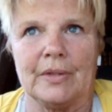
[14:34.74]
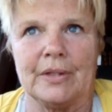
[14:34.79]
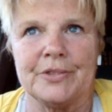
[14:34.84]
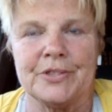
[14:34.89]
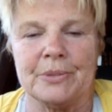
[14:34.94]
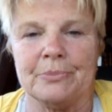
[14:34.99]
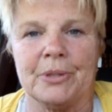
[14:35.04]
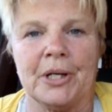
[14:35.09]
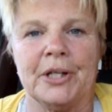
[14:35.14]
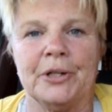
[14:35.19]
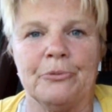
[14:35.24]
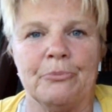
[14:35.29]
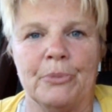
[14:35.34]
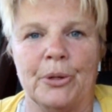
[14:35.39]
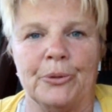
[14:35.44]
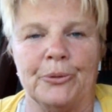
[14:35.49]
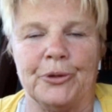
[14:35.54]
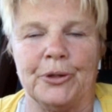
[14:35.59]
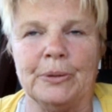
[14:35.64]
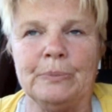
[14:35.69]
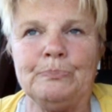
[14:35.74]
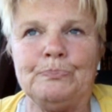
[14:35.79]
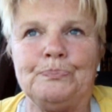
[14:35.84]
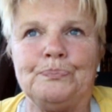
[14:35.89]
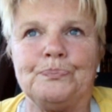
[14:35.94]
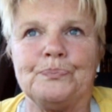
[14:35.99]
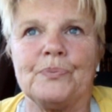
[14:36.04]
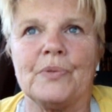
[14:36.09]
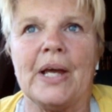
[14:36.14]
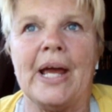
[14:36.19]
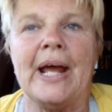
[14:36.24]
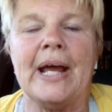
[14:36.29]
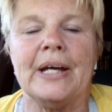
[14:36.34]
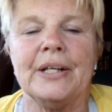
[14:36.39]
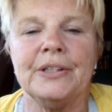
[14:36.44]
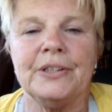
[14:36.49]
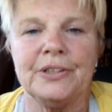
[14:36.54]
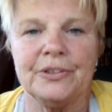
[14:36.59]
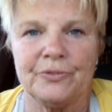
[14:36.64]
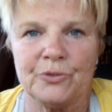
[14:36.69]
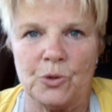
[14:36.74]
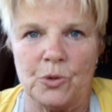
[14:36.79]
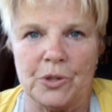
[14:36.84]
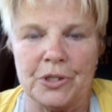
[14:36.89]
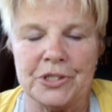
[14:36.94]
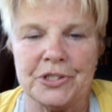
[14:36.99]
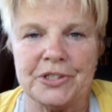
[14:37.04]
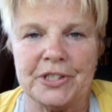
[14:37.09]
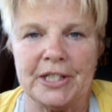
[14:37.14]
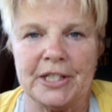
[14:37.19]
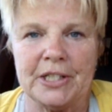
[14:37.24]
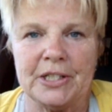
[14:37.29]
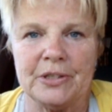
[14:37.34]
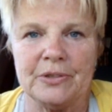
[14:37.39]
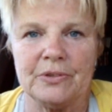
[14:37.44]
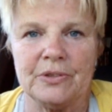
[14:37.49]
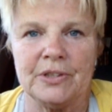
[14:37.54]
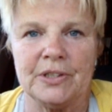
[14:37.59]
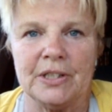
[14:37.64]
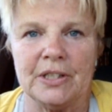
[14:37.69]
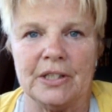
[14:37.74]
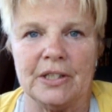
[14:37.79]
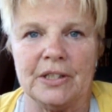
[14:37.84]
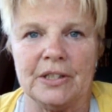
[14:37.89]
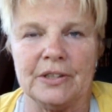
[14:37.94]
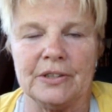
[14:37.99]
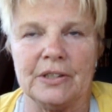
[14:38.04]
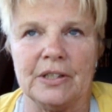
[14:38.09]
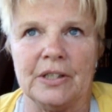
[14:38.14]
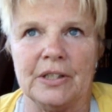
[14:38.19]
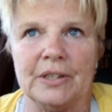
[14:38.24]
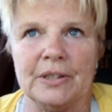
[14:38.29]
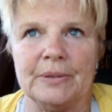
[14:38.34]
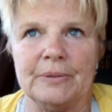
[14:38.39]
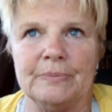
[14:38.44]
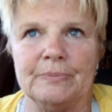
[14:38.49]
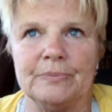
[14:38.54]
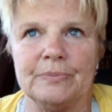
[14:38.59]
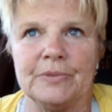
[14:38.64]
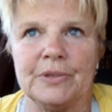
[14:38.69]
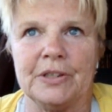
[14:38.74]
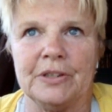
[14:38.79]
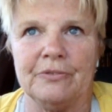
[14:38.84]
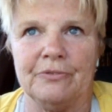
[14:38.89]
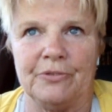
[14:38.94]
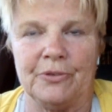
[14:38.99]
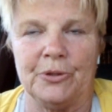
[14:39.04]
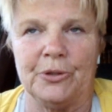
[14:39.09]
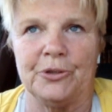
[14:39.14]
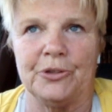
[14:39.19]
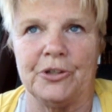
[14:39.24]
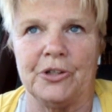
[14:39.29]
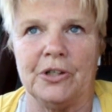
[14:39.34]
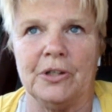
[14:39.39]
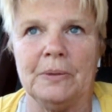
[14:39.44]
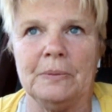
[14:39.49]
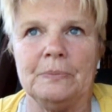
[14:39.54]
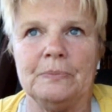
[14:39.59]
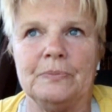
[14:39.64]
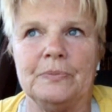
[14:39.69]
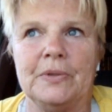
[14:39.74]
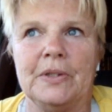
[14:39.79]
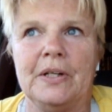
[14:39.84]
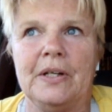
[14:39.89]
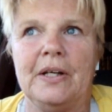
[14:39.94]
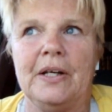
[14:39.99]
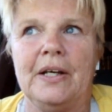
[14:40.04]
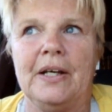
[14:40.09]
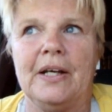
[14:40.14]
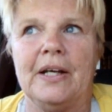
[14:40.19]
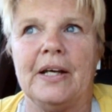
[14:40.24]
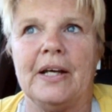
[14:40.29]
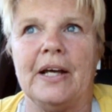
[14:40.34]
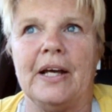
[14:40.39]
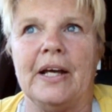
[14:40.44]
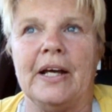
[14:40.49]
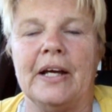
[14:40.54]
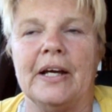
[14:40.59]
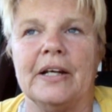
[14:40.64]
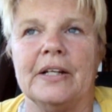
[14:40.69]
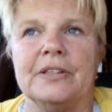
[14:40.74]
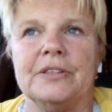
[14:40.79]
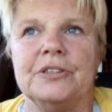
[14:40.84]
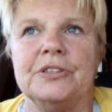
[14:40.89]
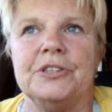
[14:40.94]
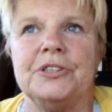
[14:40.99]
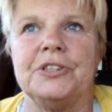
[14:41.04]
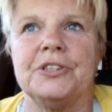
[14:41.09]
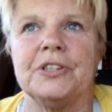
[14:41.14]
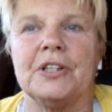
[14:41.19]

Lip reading: some kind of motor, and of course the converter. And